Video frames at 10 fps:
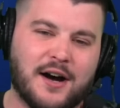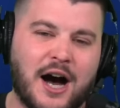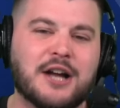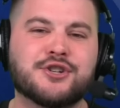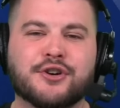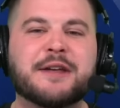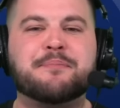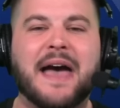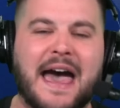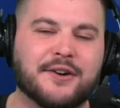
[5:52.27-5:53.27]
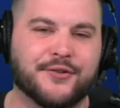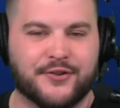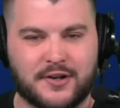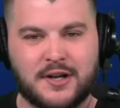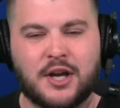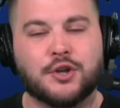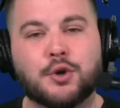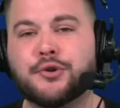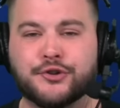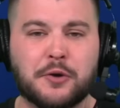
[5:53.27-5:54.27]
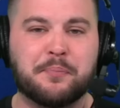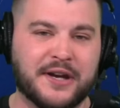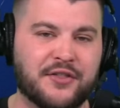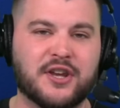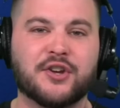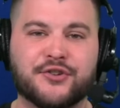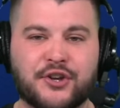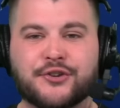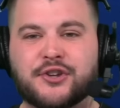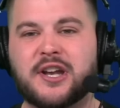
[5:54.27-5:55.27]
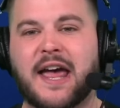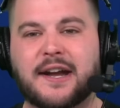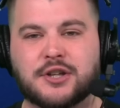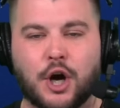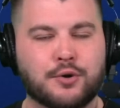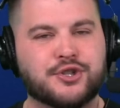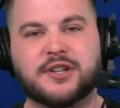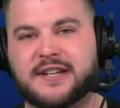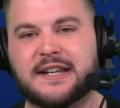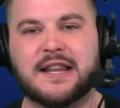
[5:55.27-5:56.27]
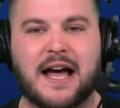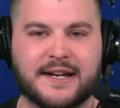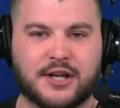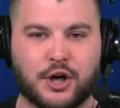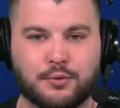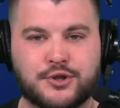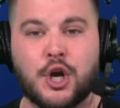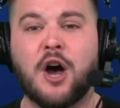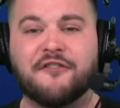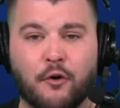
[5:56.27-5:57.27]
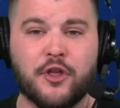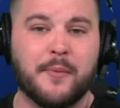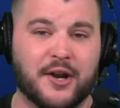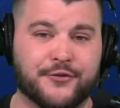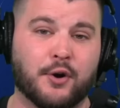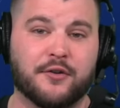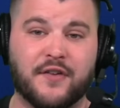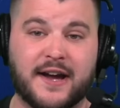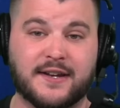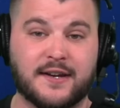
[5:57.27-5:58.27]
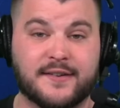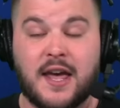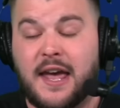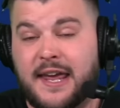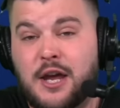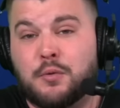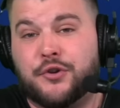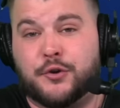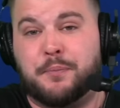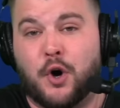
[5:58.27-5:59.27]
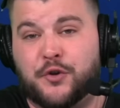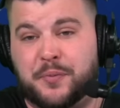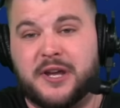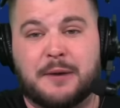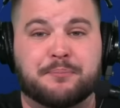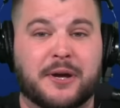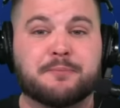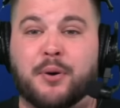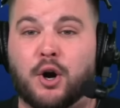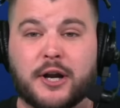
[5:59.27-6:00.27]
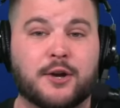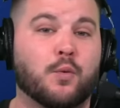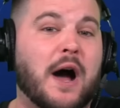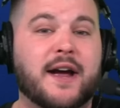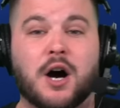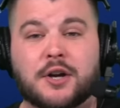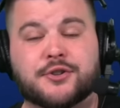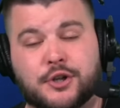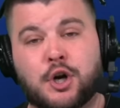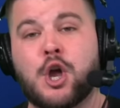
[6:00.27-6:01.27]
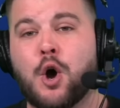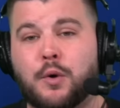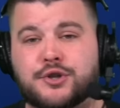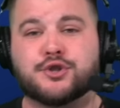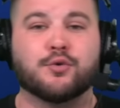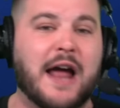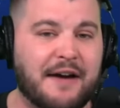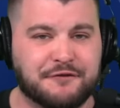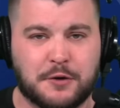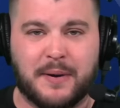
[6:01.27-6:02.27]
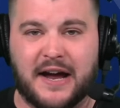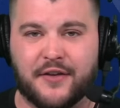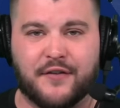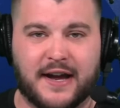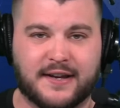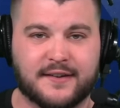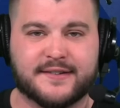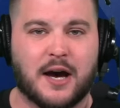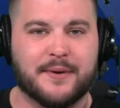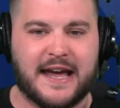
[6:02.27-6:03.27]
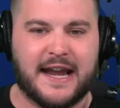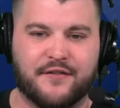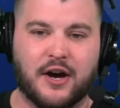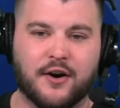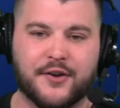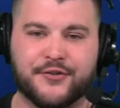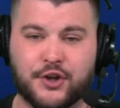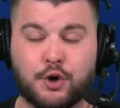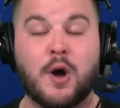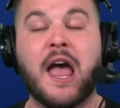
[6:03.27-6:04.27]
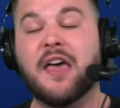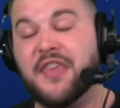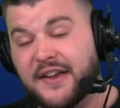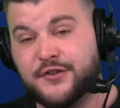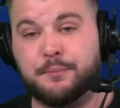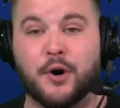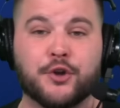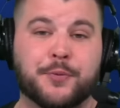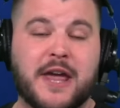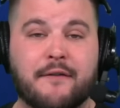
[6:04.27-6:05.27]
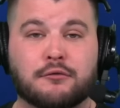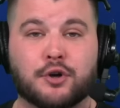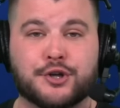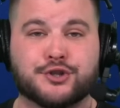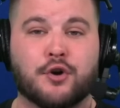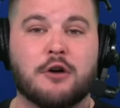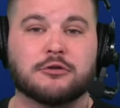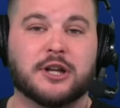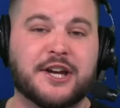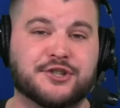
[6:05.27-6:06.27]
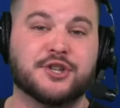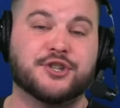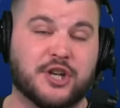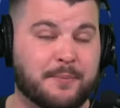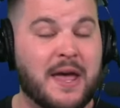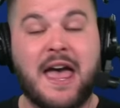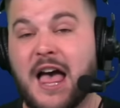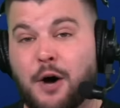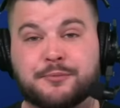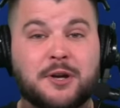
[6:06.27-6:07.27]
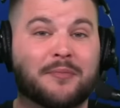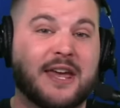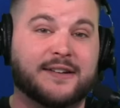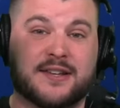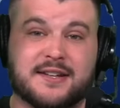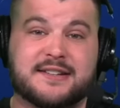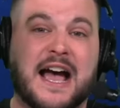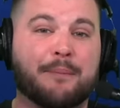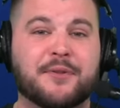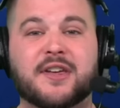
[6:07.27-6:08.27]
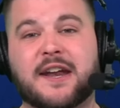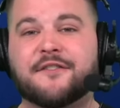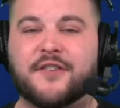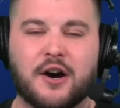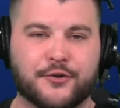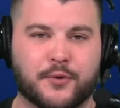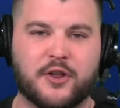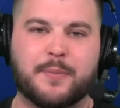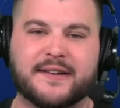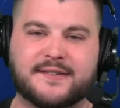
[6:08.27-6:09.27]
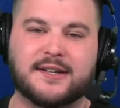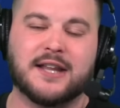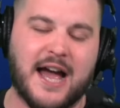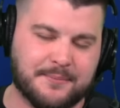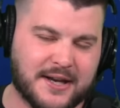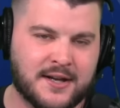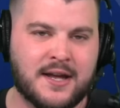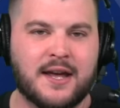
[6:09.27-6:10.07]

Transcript: Andre Patterson used to be the assistant head coach and D-line coach for the Minnesota Vikings. He was supposedly a big part in why Hunter was drafted by the Vikings coming LSU. They supposedly have a really strong relationship, helped him get to the top of the NFL as one of the best D-linemen.